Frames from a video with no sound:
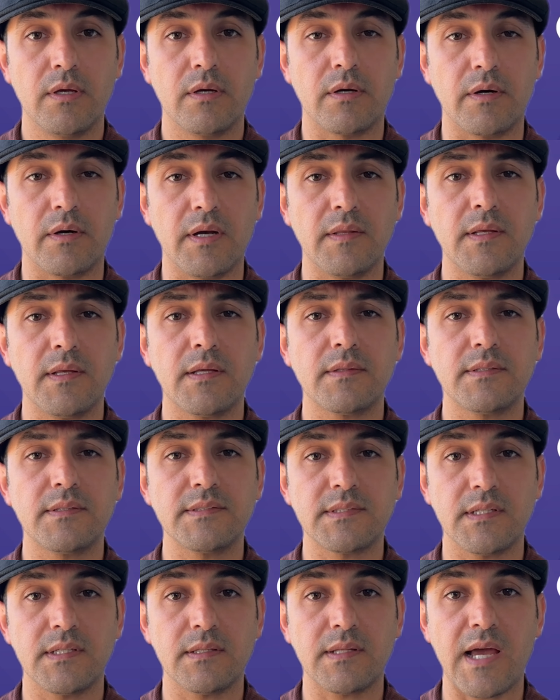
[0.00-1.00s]
gradient
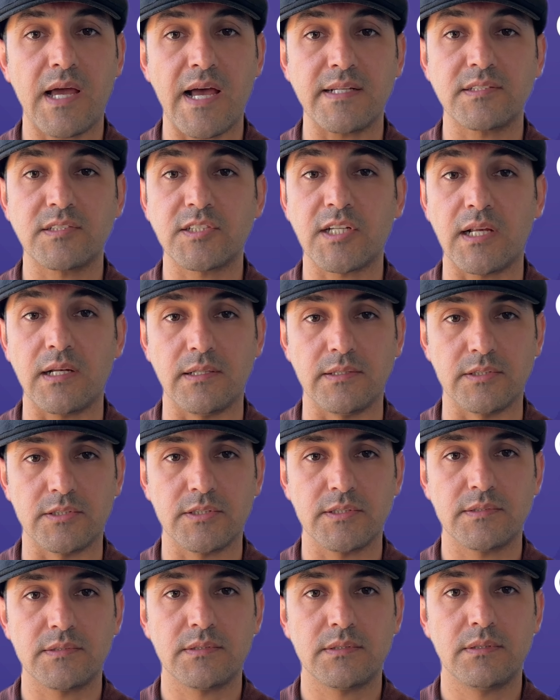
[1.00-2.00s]
descent has
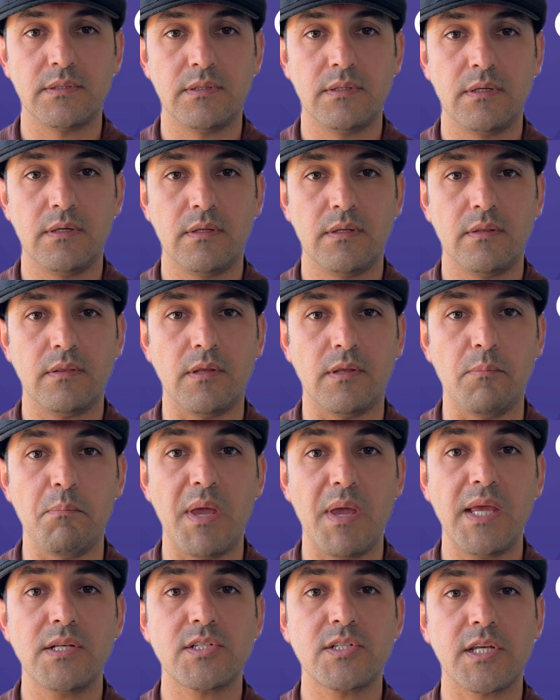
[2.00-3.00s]
challenges. The
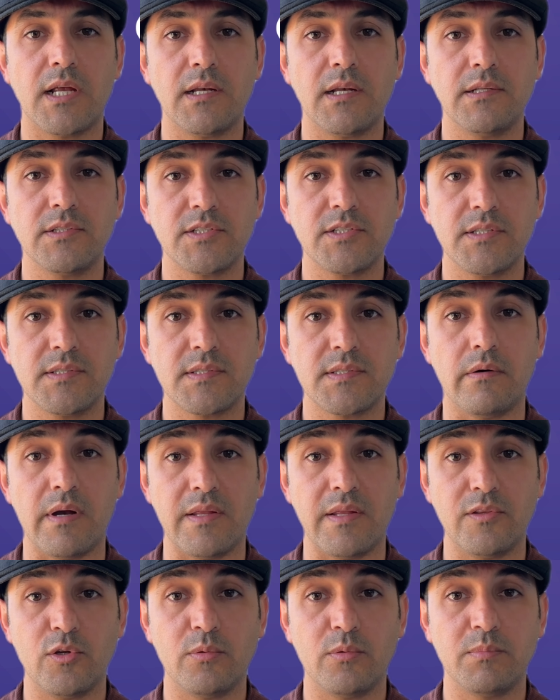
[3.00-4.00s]
main challenge is
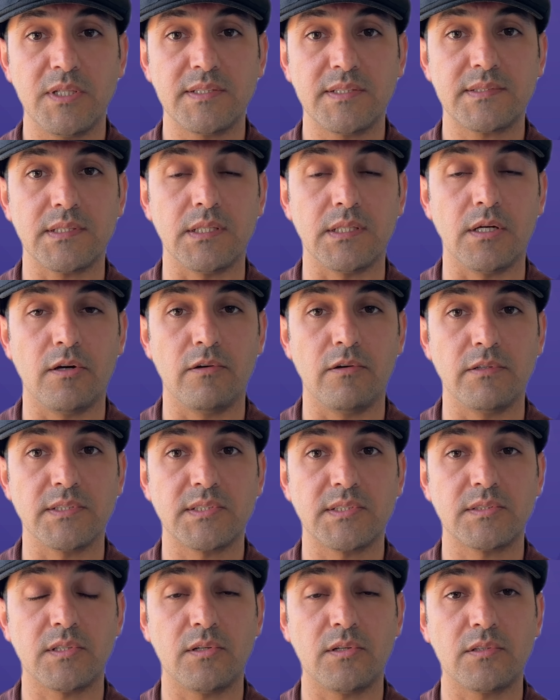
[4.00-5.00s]
randomness in our
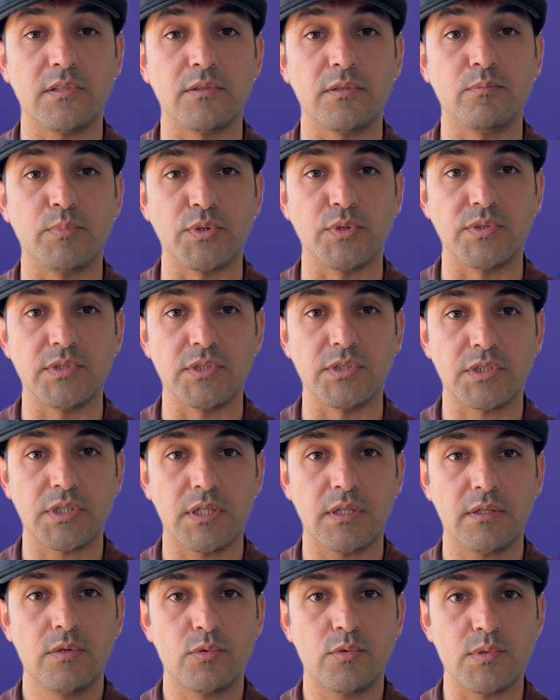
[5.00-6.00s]
starting
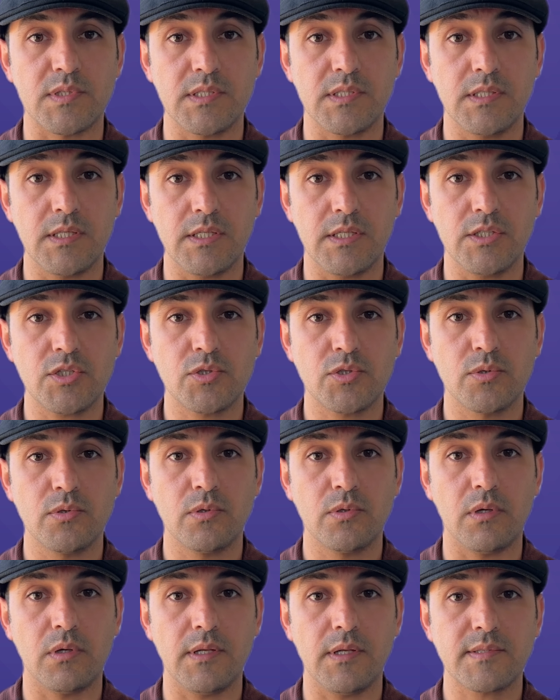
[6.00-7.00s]
position. To see the
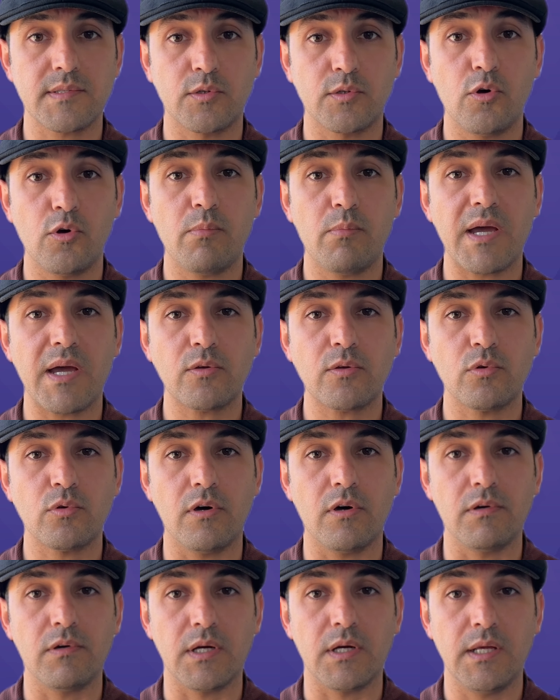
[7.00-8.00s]
issue, let's go back to
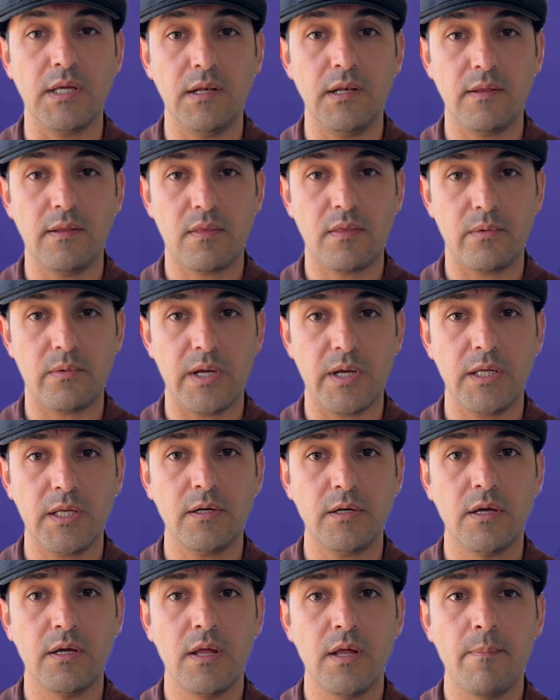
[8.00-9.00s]
our hilly
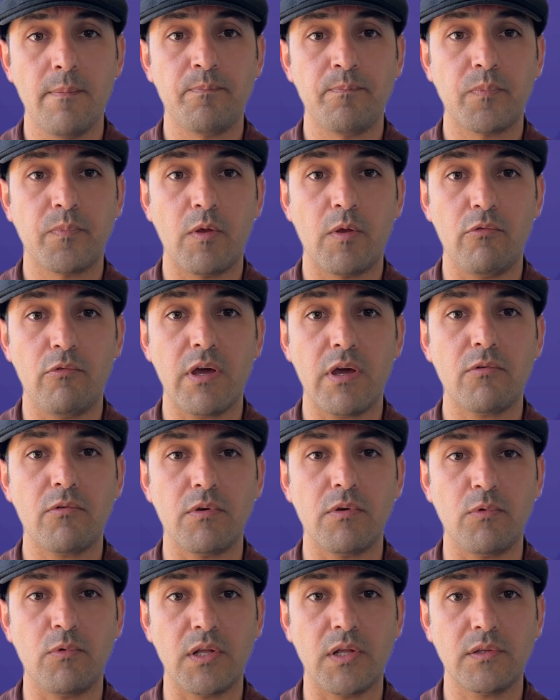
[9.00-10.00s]
terrain where
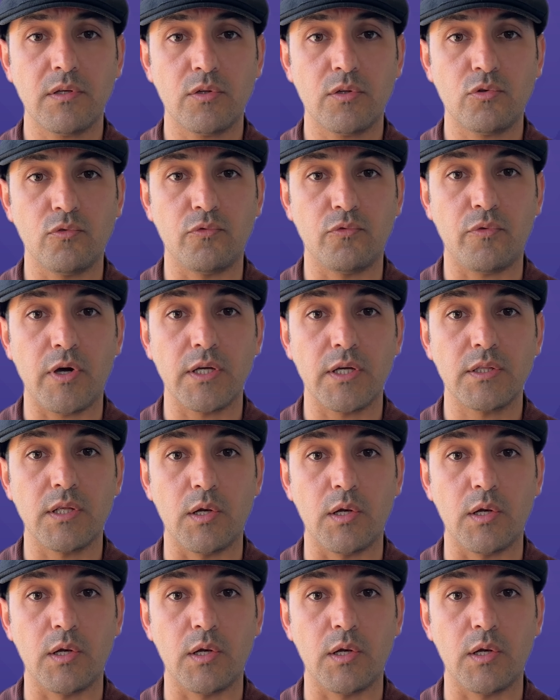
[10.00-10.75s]
we wanted to find the